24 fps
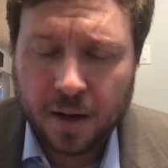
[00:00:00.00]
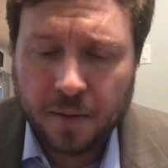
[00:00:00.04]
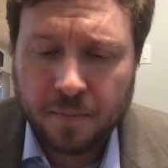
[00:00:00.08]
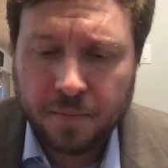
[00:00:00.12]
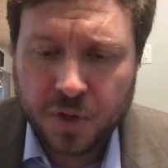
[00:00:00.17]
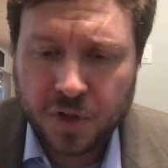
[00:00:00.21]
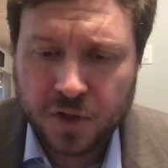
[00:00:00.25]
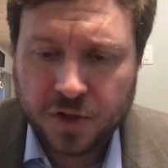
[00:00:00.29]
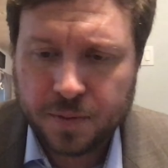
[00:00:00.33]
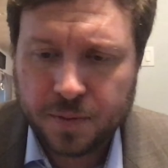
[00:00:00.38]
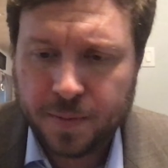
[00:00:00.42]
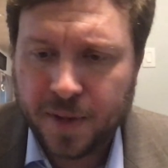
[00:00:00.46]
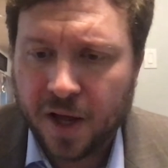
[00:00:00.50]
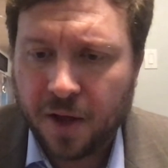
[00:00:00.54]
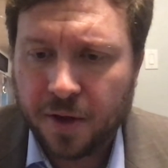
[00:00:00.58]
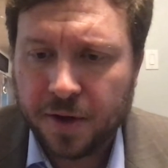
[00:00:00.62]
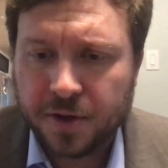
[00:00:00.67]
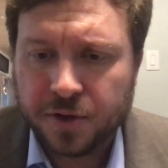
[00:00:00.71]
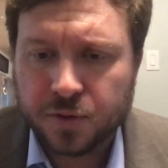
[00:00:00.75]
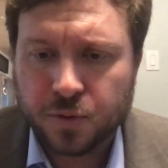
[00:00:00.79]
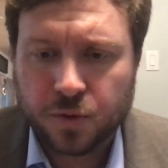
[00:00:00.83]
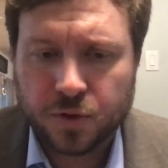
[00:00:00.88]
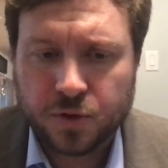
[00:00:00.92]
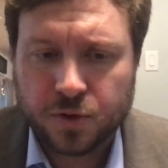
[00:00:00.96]

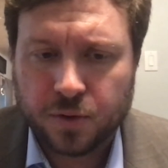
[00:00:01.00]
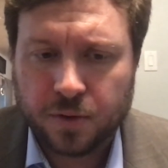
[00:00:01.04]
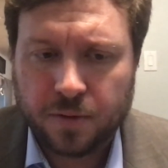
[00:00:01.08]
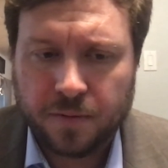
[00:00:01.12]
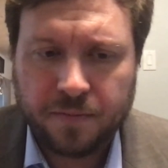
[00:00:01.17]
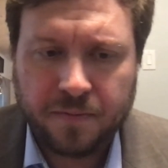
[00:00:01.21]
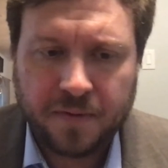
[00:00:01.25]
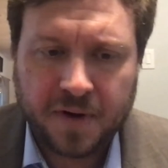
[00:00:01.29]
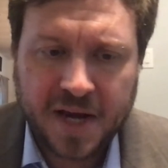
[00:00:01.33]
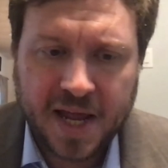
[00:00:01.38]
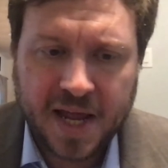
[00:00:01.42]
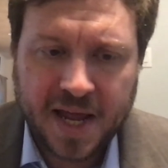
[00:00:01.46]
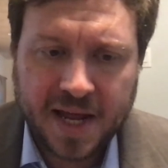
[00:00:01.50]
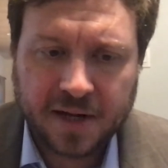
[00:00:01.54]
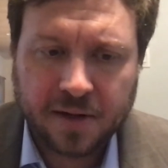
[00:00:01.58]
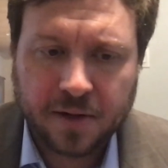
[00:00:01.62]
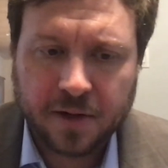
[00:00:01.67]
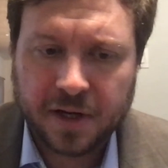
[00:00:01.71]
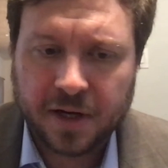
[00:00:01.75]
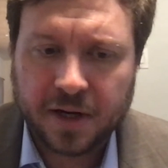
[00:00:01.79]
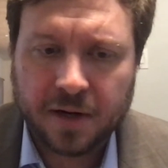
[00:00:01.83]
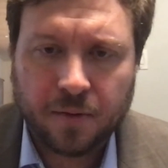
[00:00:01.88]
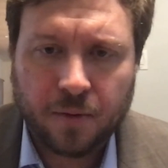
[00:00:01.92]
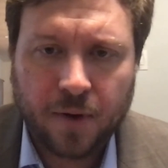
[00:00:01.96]
municipalities were sort of
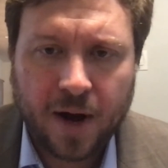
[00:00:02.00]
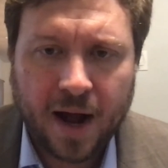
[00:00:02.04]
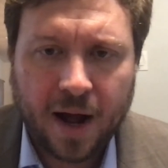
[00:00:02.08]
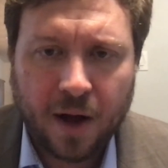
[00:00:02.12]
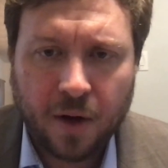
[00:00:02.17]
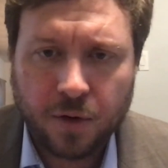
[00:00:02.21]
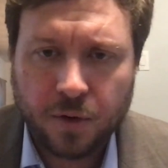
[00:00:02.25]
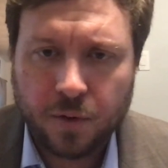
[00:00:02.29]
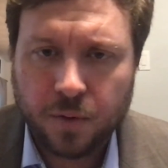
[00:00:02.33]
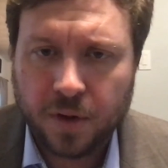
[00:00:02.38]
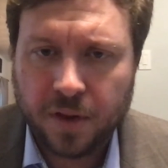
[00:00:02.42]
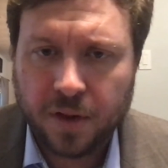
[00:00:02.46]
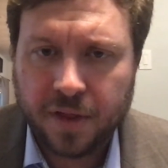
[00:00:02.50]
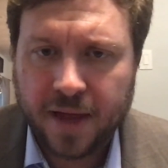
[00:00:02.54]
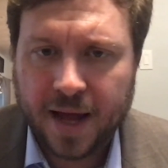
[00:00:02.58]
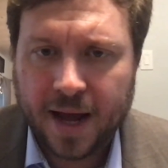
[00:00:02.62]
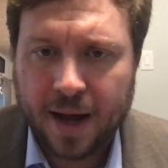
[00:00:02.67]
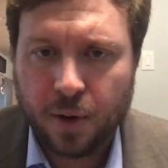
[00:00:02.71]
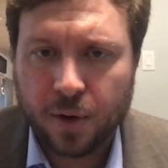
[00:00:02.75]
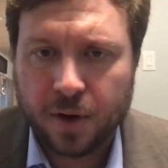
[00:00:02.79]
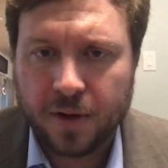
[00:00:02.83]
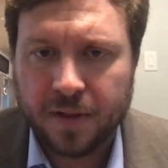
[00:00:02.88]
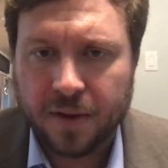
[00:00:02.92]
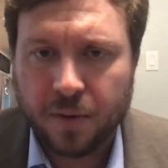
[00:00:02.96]
finagling around with
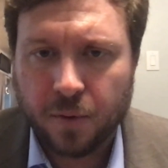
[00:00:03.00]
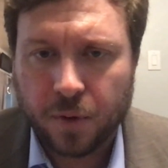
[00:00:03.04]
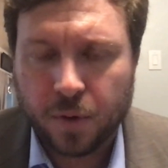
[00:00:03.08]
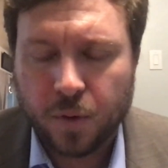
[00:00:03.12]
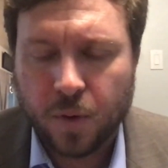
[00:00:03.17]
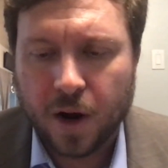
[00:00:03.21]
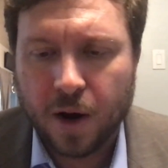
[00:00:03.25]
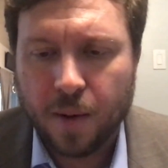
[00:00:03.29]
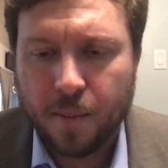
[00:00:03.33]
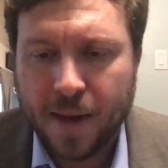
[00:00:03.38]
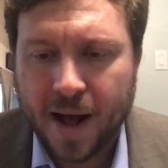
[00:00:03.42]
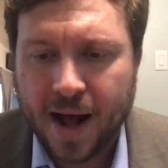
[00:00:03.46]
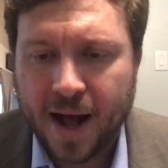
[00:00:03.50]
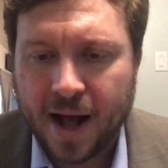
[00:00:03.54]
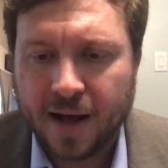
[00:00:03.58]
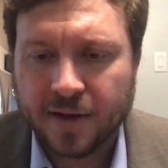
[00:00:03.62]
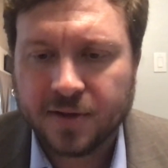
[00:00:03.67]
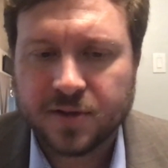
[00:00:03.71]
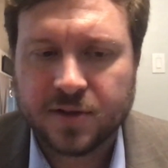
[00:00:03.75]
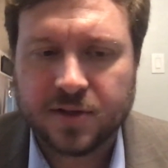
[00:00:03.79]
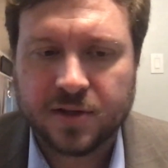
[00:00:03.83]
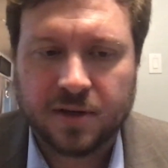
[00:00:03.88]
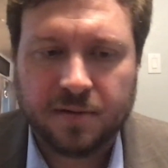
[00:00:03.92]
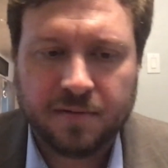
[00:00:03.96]
how can they require
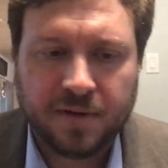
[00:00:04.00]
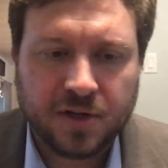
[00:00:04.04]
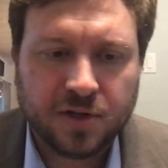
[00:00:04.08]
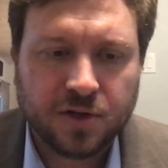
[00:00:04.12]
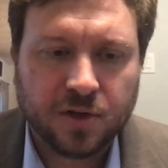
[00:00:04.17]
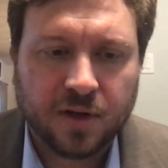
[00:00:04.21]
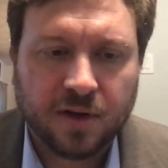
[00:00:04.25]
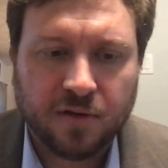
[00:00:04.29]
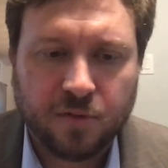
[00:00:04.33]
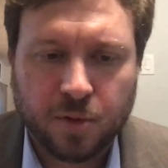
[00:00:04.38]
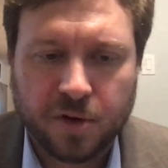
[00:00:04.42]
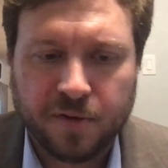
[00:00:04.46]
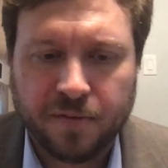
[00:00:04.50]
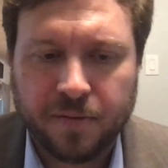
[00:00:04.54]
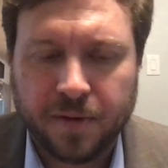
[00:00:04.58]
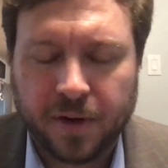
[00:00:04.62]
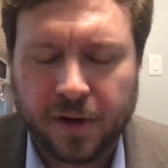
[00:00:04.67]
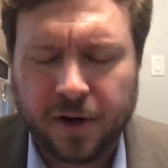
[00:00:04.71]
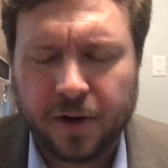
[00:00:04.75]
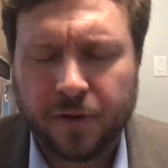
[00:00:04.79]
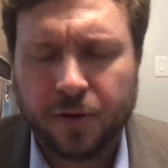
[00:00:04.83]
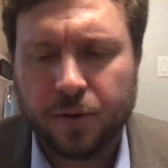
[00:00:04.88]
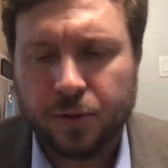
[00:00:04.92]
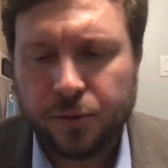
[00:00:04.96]
masks, and eventually everybody
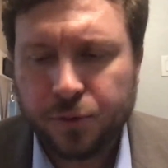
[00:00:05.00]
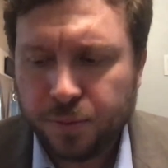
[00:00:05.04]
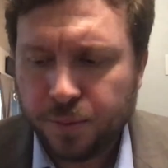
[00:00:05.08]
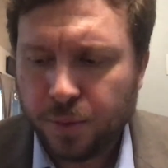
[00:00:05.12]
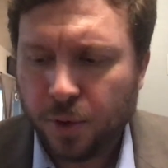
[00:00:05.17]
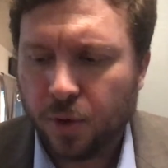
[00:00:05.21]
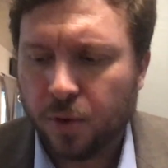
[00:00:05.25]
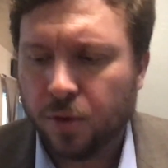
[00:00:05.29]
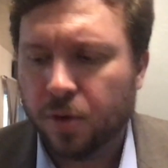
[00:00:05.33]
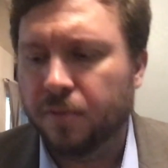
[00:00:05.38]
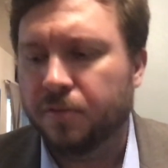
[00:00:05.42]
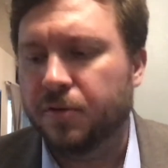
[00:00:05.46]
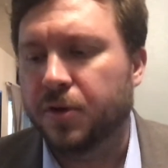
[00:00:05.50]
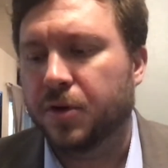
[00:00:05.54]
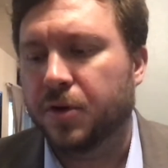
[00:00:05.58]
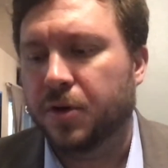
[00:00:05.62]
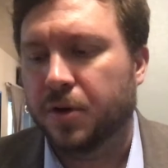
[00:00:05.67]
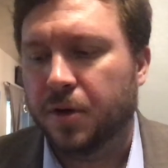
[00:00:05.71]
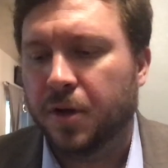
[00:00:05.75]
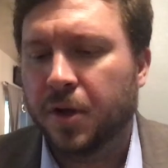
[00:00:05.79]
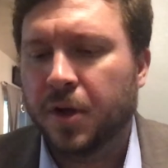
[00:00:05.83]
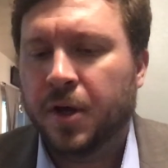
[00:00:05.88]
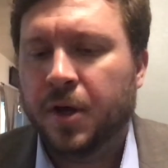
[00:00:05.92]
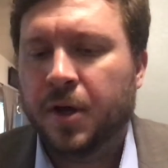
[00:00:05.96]
figured out the loophole of
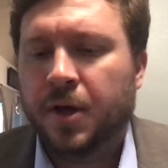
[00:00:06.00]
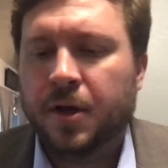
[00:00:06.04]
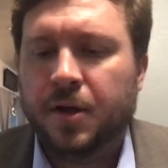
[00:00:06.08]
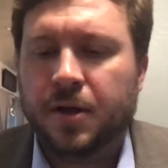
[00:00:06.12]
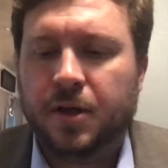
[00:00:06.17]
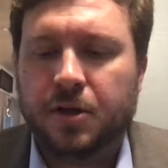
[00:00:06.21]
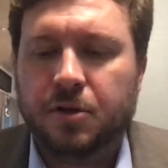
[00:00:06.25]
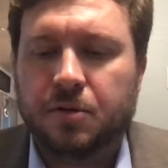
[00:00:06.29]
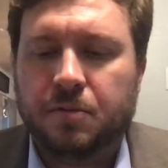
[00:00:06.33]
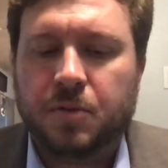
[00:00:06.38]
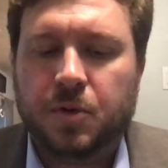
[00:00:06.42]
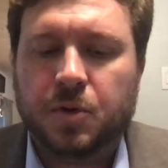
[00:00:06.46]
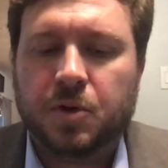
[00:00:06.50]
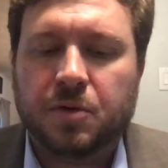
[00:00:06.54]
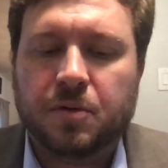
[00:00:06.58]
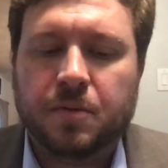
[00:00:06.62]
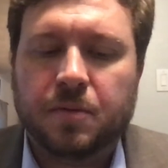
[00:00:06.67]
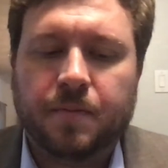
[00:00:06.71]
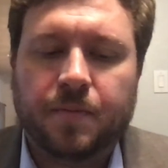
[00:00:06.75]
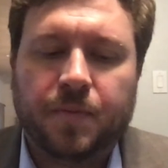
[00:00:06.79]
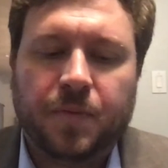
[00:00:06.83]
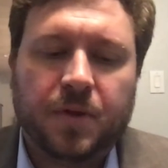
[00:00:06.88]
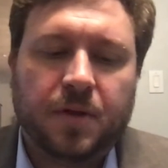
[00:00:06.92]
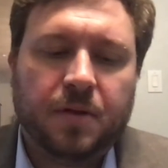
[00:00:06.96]

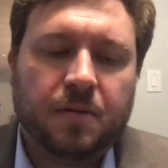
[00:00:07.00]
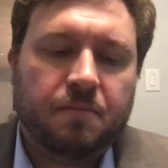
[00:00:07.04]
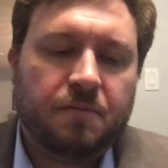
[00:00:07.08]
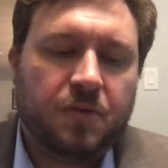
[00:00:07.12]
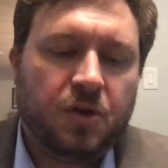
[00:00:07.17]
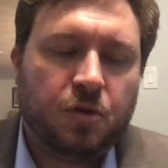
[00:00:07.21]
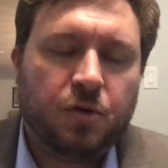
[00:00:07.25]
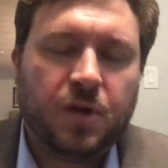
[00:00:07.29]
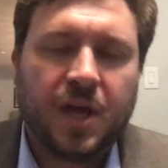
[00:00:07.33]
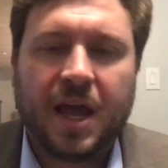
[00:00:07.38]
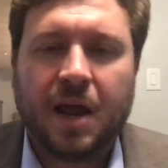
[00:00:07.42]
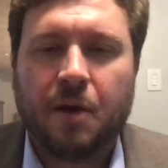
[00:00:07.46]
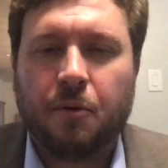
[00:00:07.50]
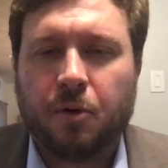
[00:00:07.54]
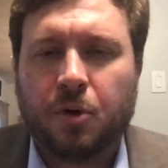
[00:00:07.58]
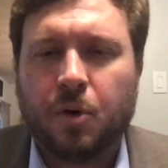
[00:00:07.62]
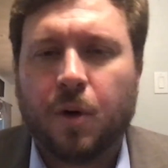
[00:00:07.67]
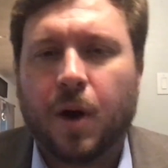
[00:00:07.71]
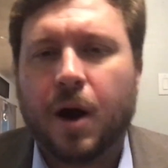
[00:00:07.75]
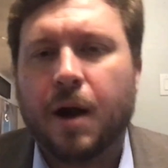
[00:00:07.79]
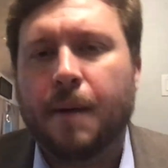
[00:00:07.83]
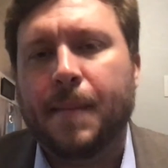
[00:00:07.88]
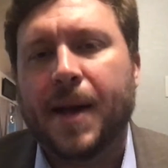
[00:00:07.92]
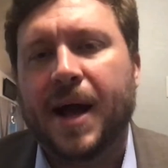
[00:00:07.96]
you can't
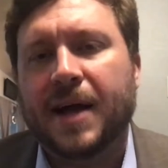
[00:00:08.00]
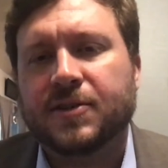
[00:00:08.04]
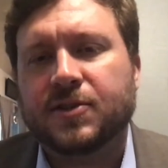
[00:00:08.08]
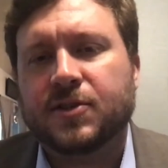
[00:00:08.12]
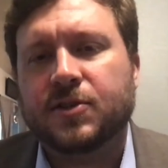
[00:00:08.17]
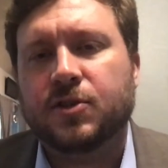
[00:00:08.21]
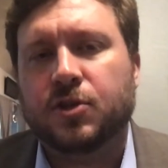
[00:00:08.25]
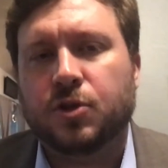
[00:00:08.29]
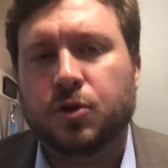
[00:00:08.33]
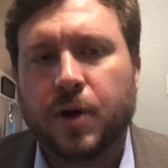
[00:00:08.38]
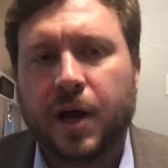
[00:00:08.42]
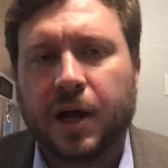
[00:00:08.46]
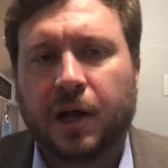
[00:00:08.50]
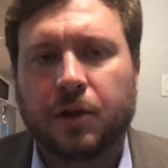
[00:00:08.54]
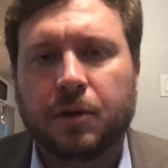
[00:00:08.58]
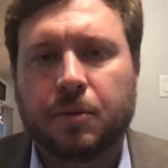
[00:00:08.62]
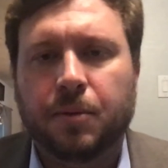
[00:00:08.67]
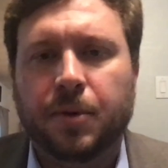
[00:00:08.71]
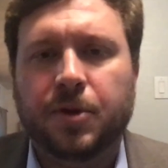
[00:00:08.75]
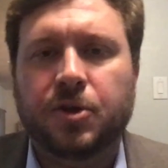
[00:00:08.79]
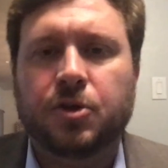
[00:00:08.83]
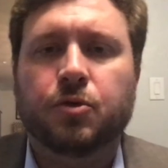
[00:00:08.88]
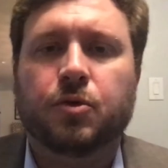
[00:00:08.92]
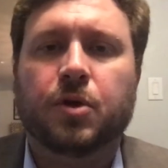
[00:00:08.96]
require masks directly,
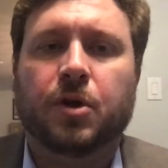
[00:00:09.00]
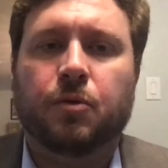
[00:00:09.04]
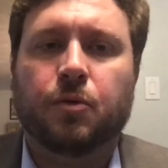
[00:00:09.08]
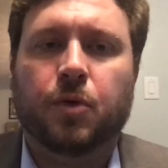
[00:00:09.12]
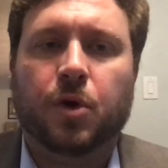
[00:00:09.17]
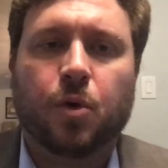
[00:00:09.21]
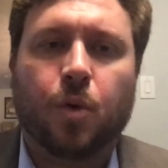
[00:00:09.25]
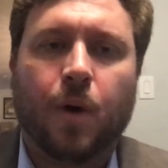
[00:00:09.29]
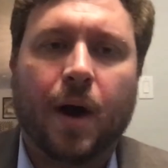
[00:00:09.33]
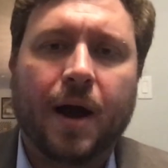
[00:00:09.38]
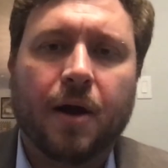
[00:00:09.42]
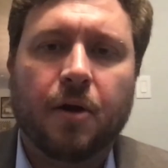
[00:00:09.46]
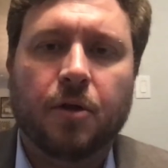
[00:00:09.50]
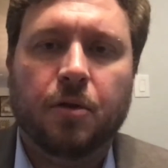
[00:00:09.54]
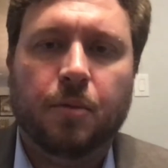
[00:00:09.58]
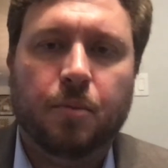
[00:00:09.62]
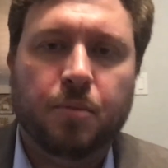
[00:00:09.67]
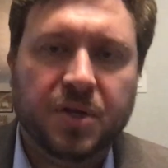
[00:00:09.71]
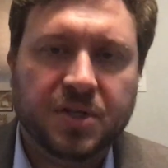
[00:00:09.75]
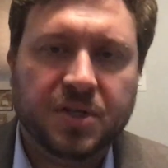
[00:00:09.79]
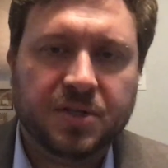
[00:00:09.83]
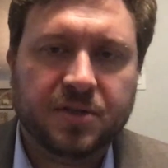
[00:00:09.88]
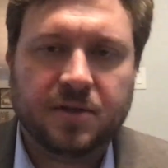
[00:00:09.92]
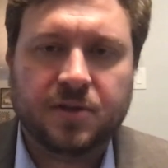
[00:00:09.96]
but you can require the
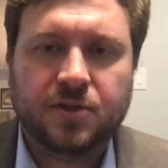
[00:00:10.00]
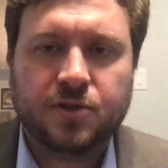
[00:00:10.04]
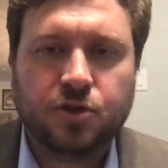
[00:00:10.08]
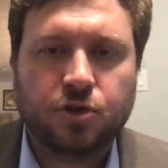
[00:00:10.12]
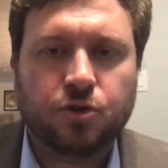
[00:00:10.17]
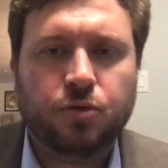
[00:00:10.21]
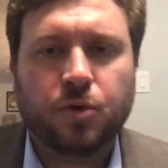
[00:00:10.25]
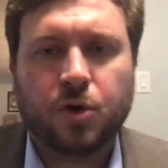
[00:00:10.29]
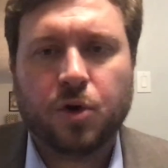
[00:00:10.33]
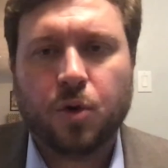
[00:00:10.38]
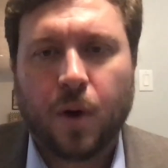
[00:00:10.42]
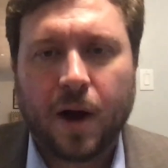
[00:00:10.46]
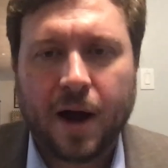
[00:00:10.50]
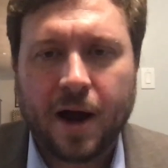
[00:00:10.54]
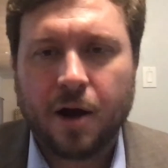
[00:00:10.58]
business to require